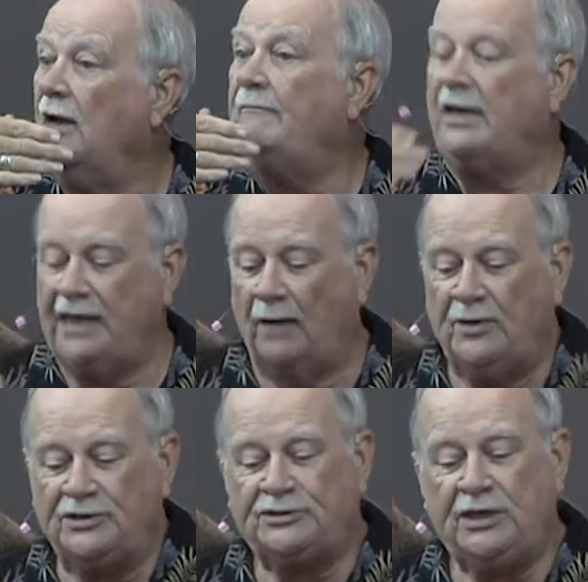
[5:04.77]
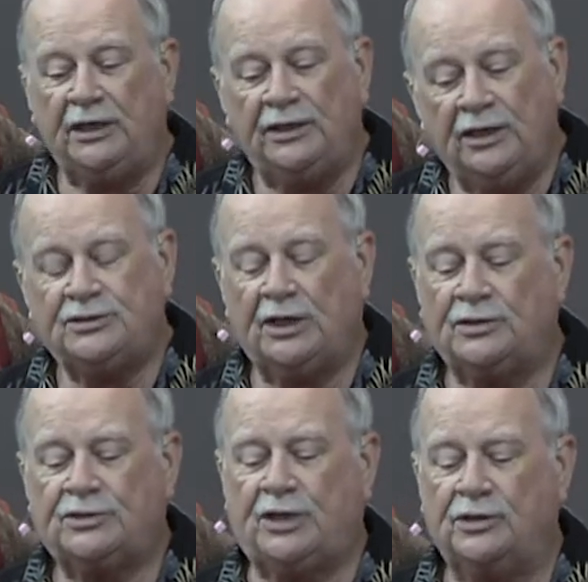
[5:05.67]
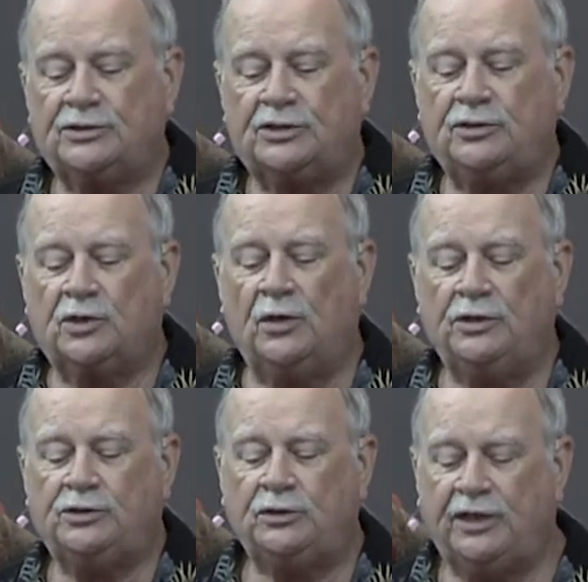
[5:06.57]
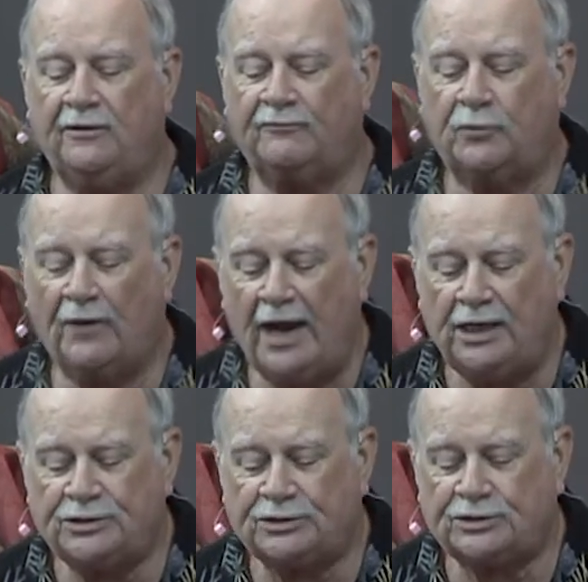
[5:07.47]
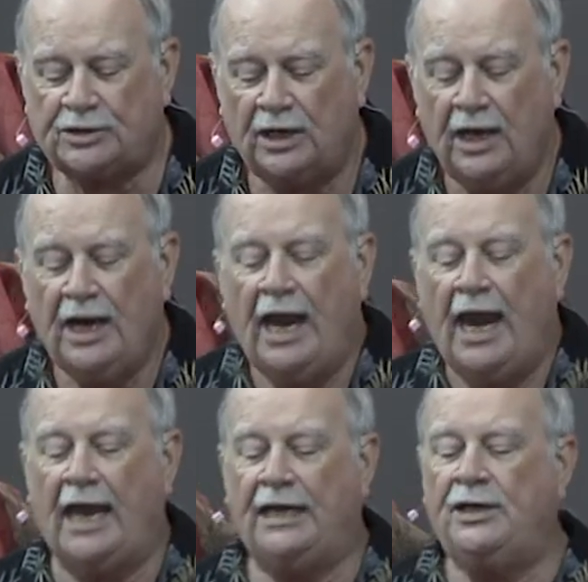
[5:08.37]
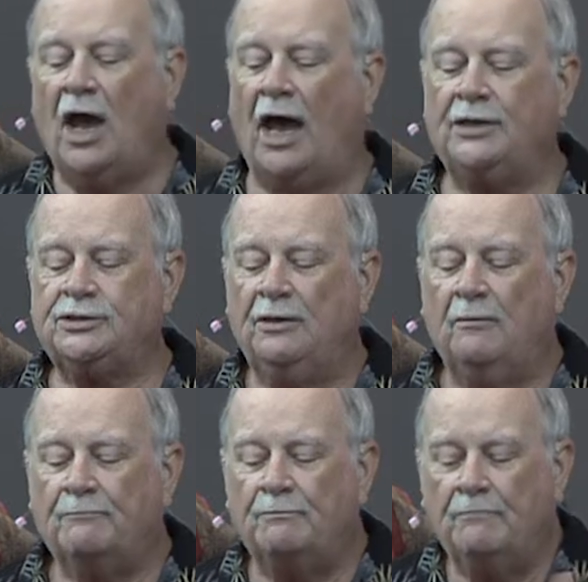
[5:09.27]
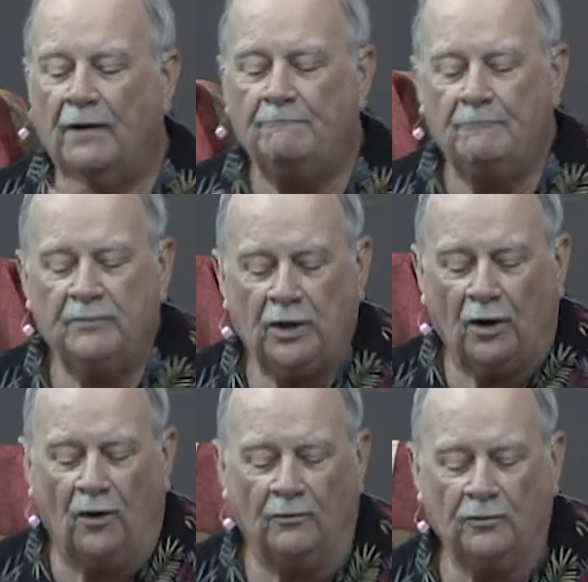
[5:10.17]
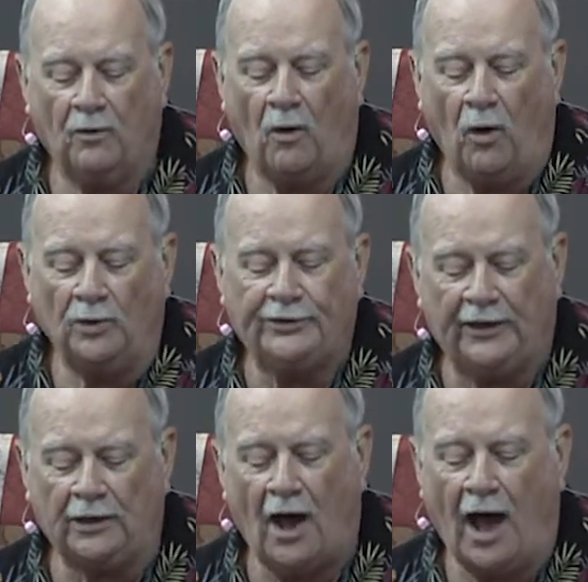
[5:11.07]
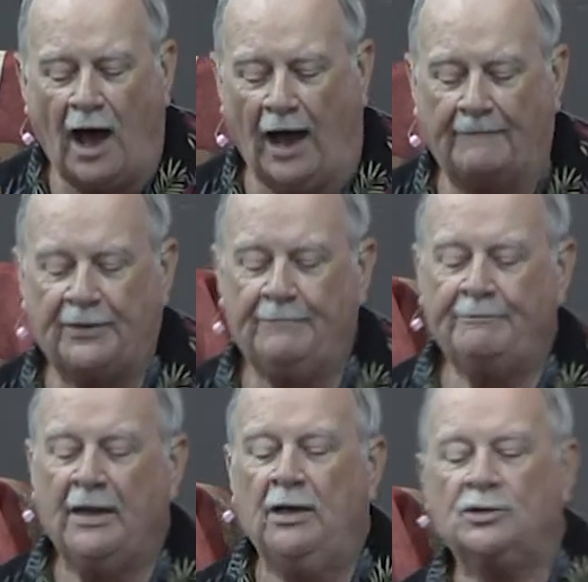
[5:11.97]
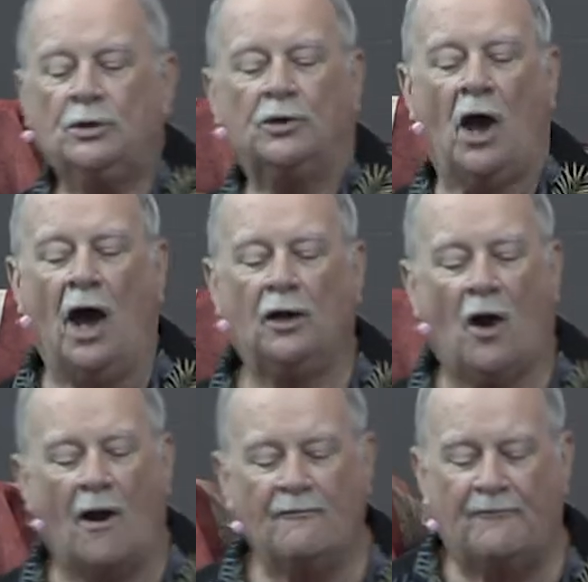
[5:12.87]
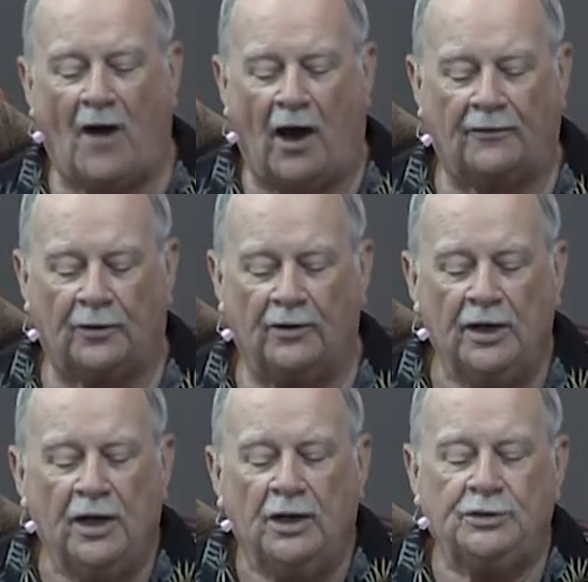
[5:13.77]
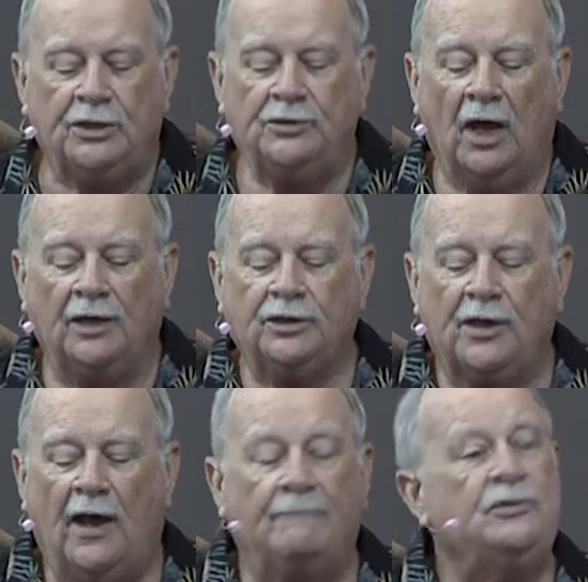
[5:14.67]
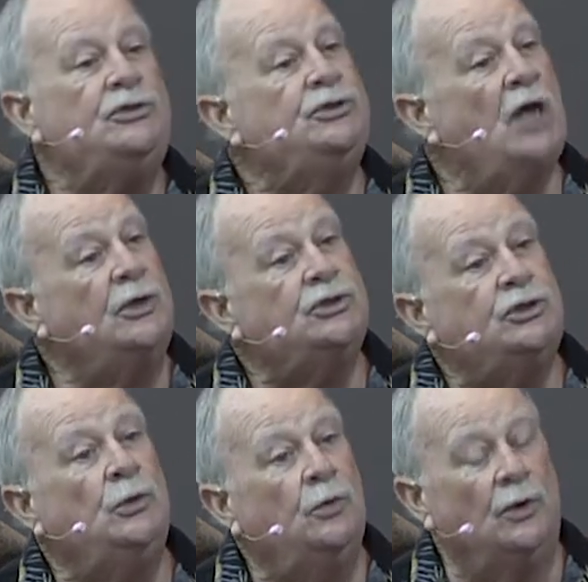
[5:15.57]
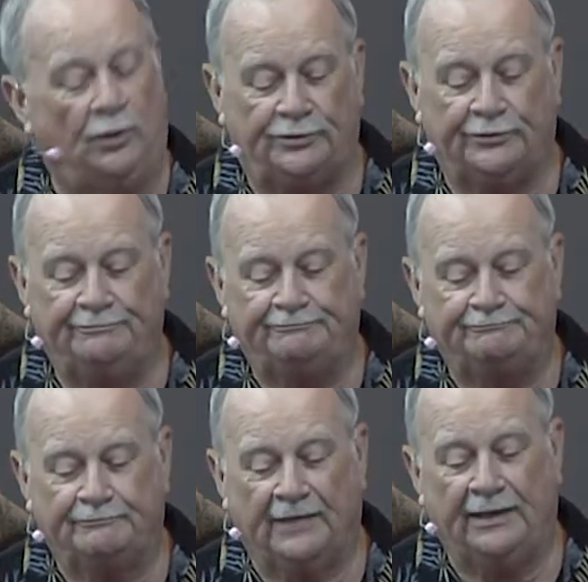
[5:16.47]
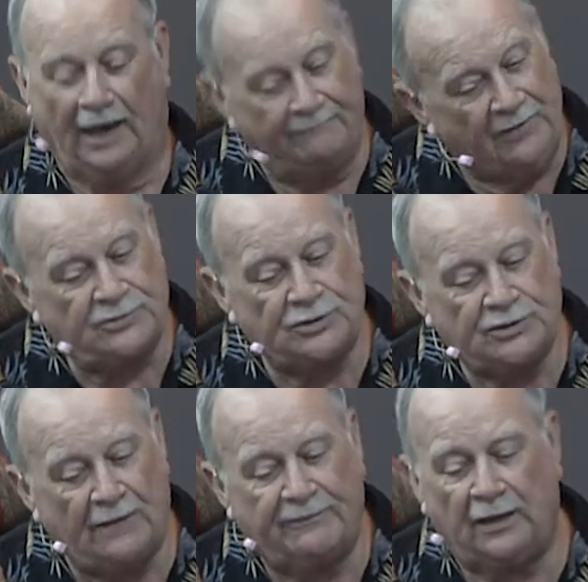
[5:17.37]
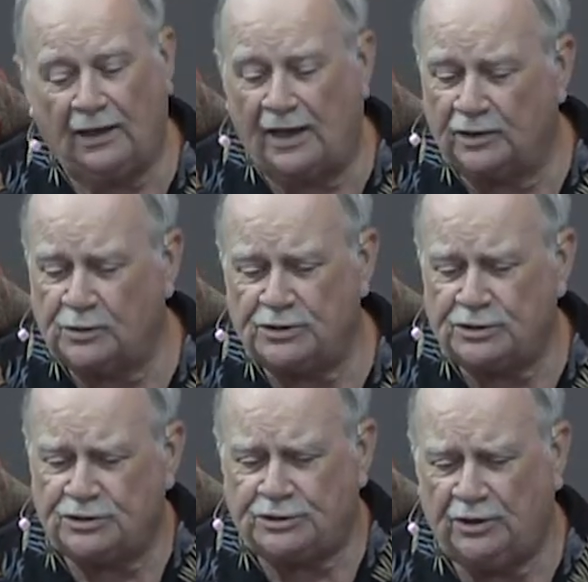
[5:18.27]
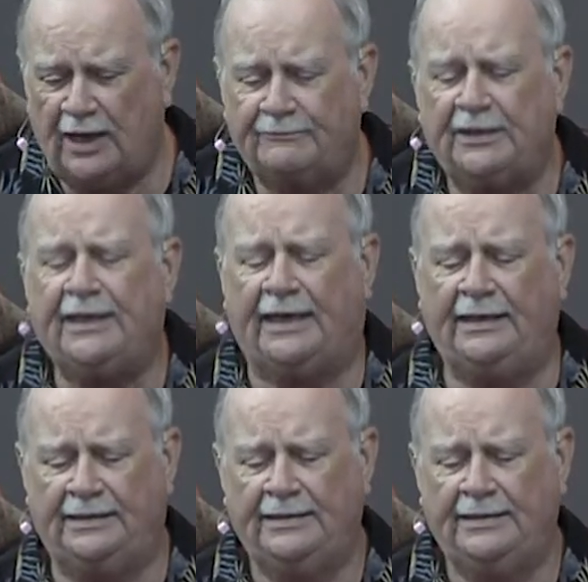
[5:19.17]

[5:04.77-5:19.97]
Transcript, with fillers: But yet we see in this instance, he's going to give grace and not, you know, hold the law up. So God our Father did not come to judge the world. And I'm, this is something a lot of Christians still have to get